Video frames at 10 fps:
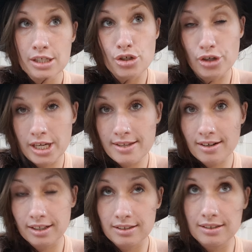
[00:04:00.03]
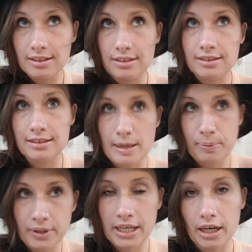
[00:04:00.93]
either
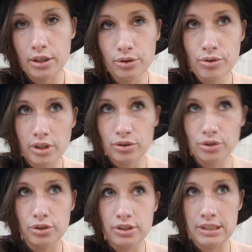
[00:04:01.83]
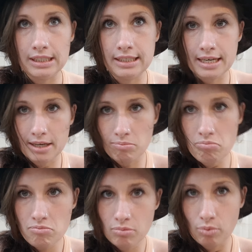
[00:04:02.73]
separate out and you see
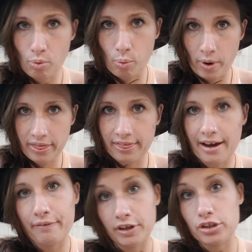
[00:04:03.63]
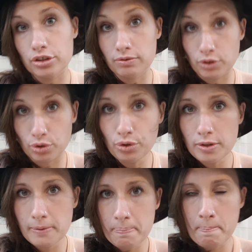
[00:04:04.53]
him with that version of you,
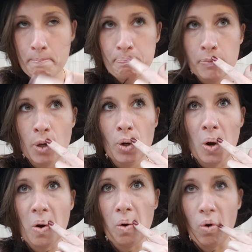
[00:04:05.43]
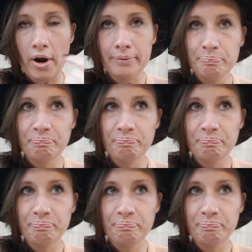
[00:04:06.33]
or